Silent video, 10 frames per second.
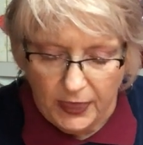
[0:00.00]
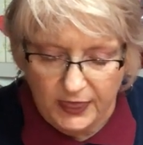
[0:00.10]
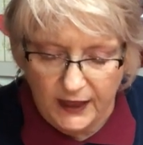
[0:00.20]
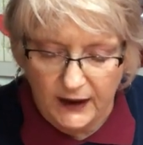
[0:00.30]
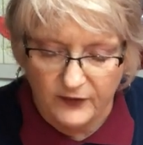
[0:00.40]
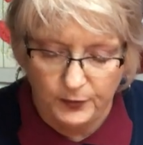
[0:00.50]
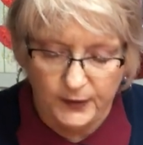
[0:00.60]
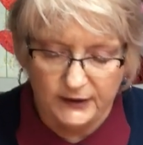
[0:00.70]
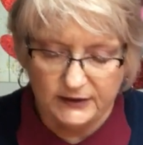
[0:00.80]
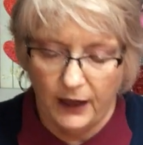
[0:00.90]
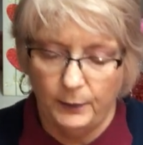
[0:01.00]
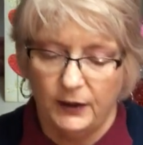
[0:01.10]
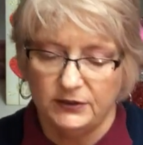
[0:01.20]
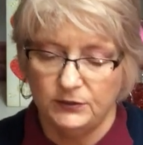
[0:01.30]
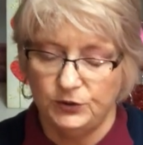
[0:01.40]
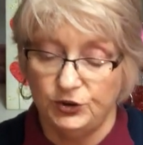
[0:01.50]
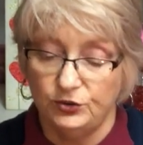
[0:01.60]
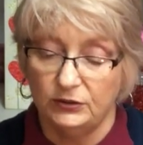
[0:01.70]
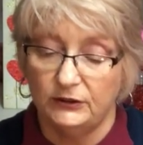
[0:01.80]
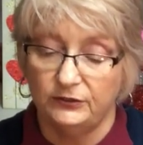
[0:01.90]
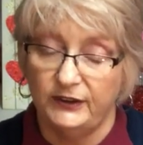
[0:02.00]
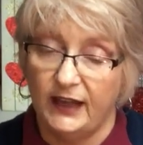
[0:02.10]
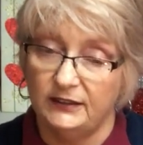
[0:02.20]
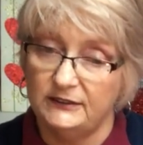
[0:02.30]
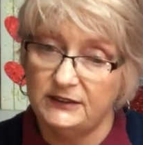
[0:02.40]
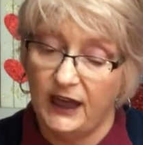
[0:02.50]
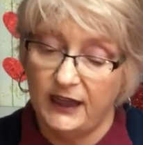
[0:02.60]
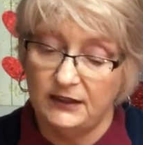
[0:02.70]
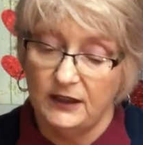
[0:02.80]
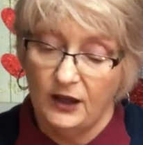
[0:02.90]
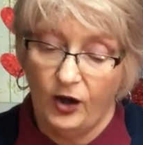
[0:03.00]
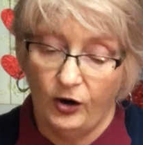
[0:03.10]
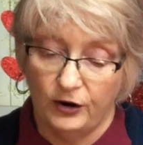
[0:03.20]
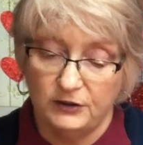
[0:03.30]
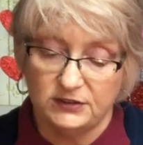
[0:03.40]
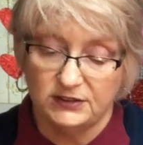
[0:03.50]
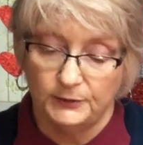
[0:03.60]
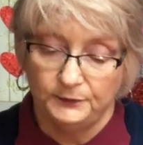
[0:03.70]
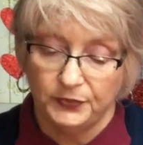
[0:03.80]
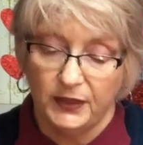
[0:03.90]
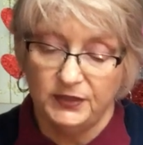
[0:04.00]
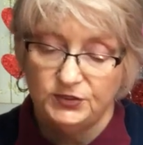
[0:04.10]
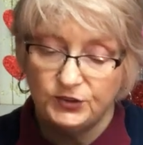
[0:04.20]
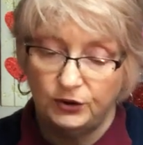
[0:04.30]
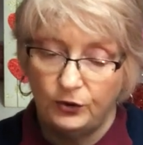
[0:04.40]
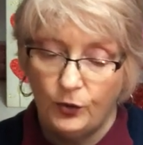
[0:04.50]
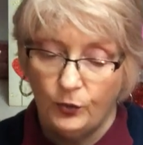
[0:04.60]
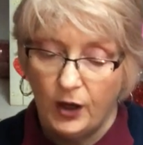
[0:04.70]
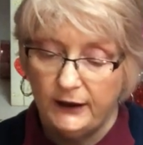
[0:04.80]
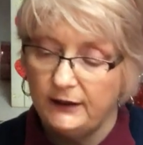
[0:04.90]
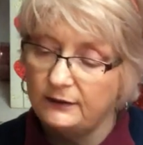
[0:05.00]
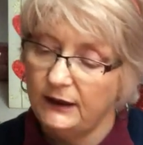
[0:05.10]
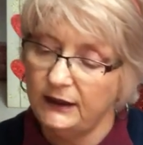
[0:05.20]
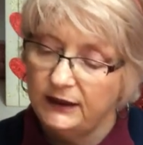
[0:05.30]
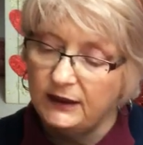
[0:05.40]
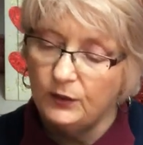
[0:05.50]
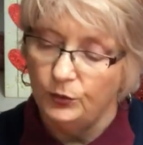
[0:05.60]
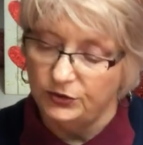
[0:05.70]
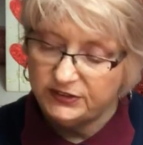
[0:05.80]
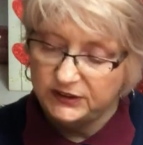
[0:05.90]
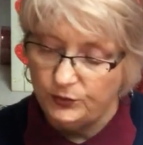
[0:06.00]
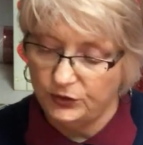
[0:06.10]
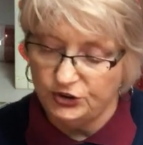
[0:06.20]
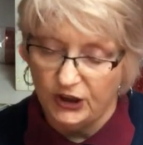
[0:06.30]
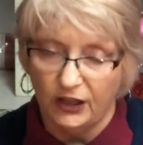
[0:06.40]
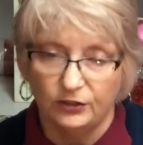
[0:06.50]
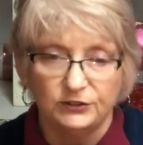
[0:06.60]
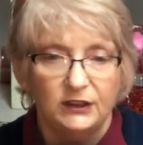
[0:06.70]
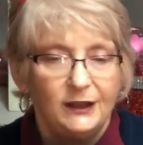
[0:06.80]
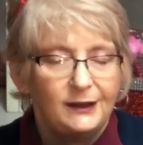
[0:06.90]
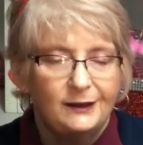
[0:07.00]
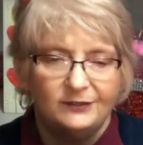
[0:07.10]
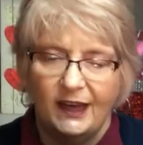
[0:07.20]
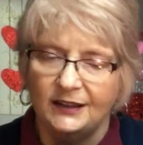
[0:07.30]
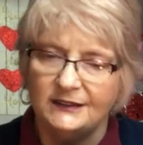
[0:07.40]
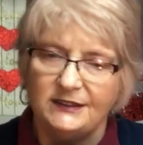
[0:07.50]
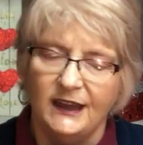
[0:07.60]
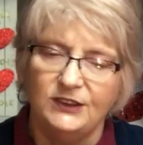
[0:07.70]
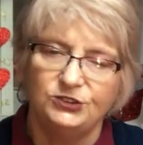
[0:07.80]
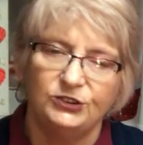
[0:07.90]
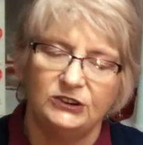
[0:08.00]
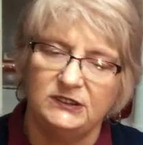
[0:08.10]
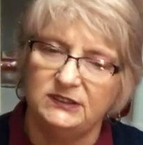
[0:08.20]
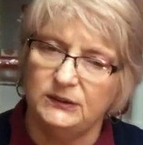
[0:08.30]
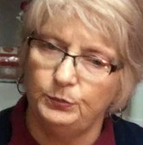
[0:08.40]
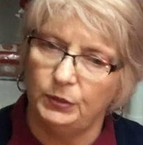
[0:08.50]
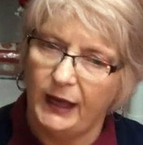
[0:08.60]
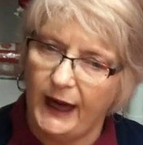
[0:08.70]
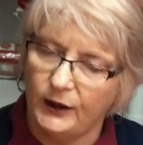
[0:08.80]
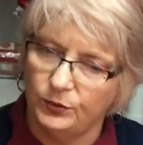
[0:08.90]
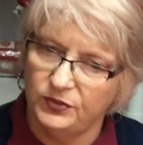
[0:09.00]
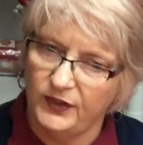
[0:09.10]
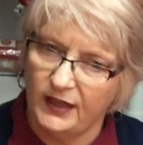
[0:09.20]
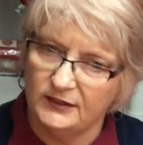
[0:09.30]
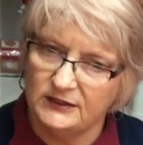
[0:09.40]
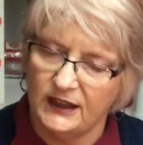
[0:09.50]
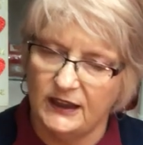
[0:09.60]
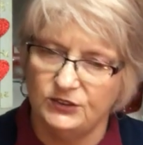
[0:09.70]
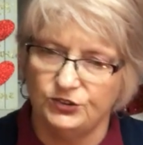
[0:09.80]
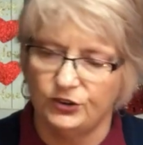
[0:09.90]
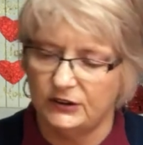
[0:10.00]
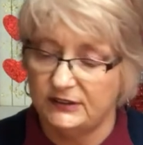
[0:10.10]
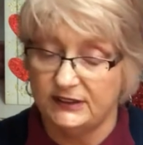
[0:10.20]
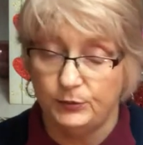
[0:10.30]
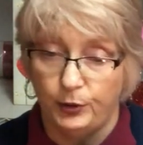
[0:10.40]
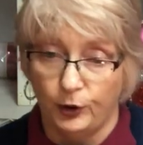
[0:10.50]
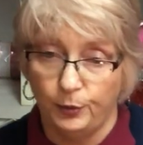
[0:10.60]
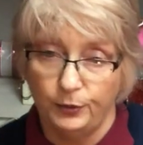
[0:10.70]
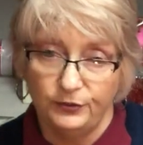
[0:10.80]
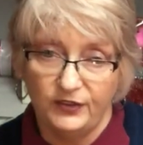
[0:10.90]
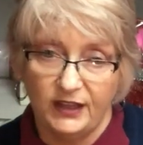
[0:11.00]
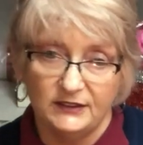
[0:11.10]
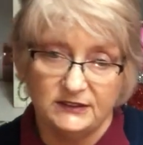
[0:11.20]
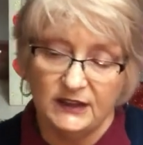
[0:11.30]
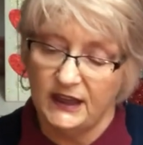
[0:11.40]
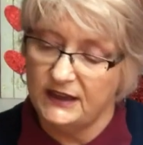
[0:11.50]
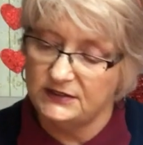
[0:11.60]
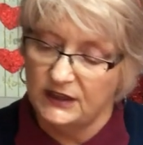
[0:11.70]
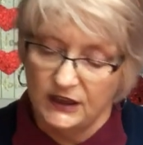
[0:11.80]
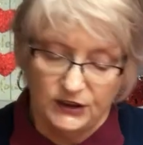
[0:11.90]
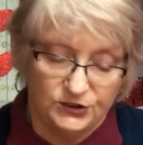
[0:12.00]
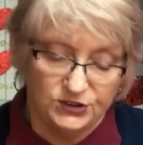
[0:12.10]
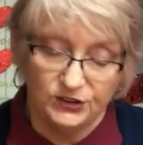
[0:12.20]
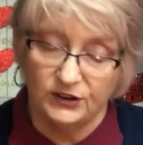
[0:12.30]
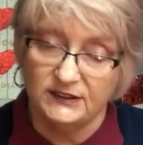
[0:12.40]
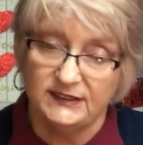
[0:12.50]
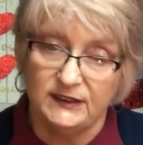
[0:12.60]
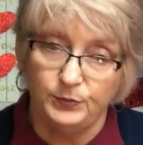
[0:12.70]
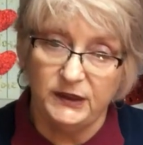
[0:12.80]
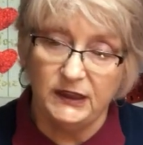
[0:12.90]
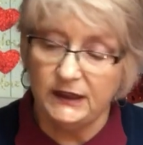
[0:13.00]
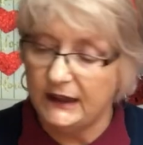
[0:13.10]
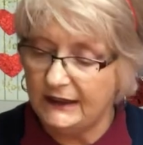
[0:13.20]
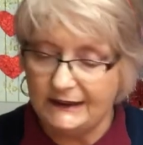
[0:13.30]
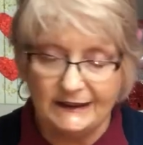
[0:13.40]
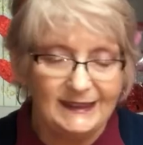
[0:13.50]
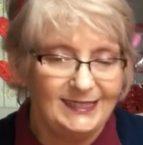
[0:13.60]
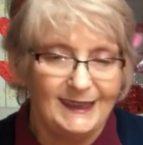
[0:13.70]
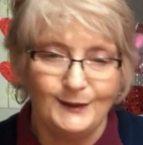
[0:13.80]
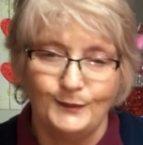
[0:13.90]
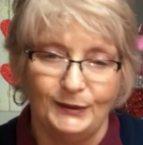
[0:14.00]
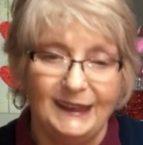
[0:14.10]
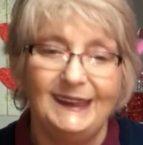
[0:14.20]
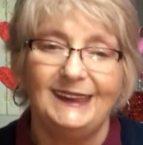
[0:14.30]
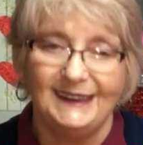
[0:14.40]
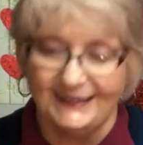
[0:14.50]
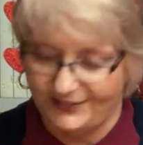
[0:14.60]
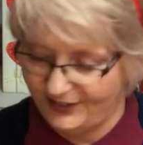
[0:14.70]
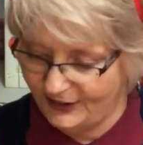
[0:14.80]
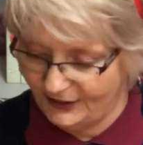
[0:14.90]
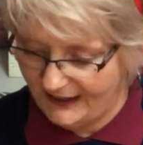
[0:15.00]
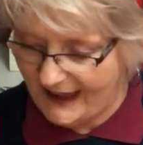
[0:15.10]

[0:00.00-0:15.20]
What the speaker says: Then I've picked up some cute little Valentine hearts that's going to go on it. And again, we'll see which colors. Valentines, you're going to see black with Valentines. You're going to see purple with Valentines. You're just going to see pink, and anything blingy is real